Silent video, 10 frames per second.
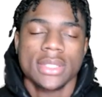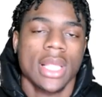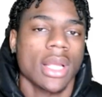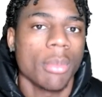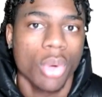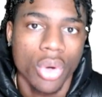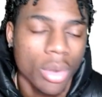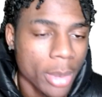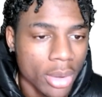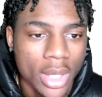Like, come on,
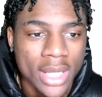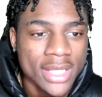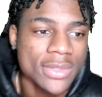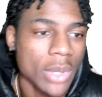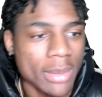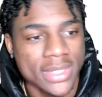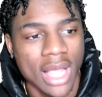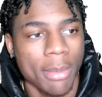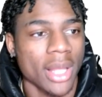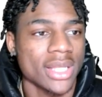bro. This is what I'm
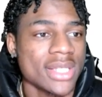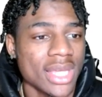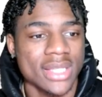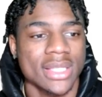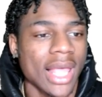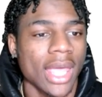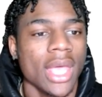talking about. This nigga's like